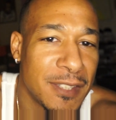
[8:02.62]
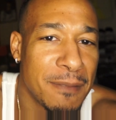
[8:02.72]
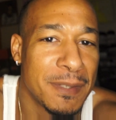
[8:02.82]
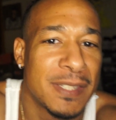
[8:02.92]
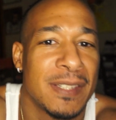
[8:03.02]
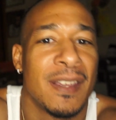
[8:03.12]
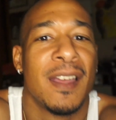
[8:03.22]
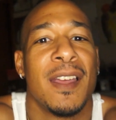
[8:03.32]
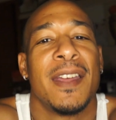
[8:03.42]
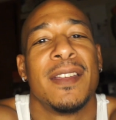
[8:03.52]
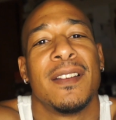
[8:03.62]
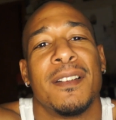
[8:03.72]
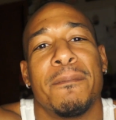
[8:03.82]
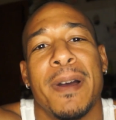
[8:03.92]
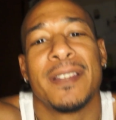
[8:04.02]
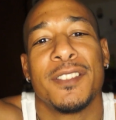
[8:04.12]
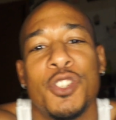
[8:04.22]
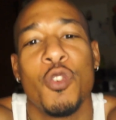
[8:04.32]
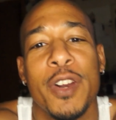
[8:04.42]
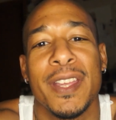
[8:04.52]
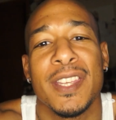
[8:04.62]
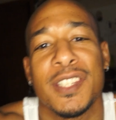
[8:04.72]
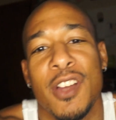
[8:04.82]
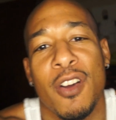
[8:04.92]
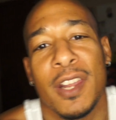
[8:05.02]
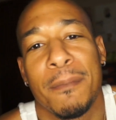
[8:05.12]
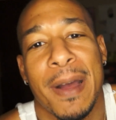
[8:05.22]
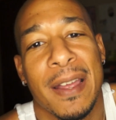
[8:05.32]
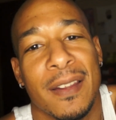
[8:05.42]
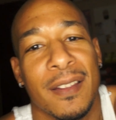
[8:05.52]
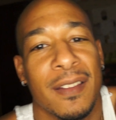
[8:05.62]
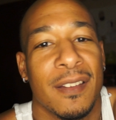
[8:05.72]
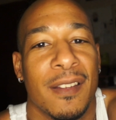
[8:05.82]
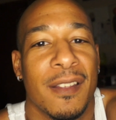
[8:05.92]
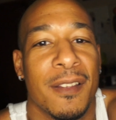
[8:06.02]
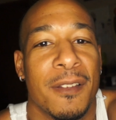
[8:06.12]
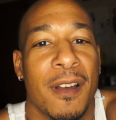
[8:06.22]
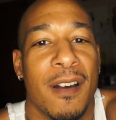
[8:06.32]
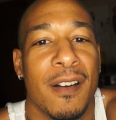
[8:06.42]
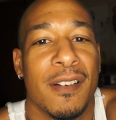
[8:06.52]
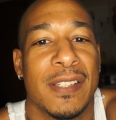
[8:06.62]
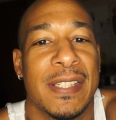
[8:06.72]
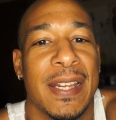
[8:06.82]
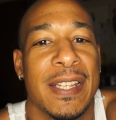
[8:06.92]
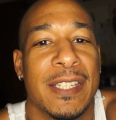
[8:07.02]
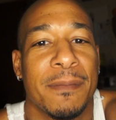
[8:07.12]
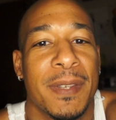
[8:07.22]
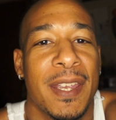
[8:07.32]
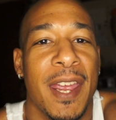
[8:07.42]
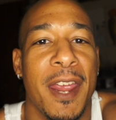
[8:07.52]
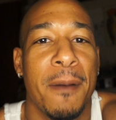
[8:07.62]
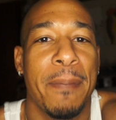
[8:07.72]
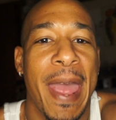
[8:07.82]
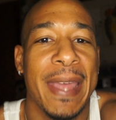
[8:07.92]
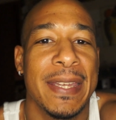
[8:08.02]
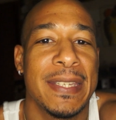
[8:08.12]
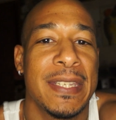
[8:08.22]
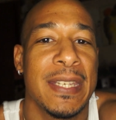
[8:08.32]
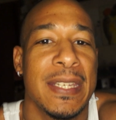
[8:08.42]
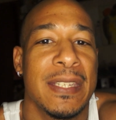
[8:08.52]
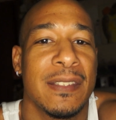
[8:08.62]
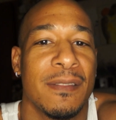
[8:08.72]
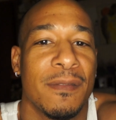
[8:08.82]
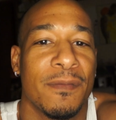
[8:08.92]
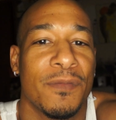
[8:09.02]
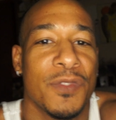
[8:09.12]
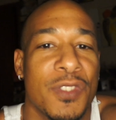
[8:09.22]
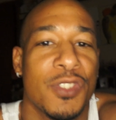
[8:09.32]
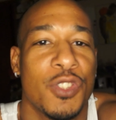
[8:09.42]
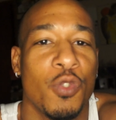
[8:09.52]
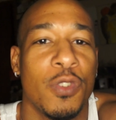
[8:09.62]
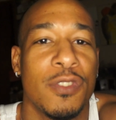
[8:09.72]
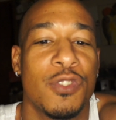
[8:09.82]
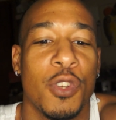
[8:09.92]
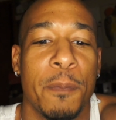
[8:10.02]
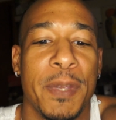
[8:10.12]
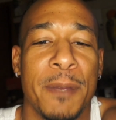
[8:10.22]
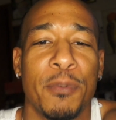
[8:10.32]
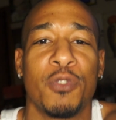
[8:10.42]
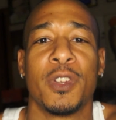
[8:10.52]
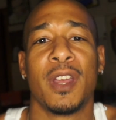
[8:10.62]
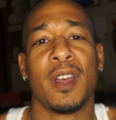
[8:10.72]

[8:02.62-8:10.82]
Let me see. But Duda is talking about sending some care packages to the people.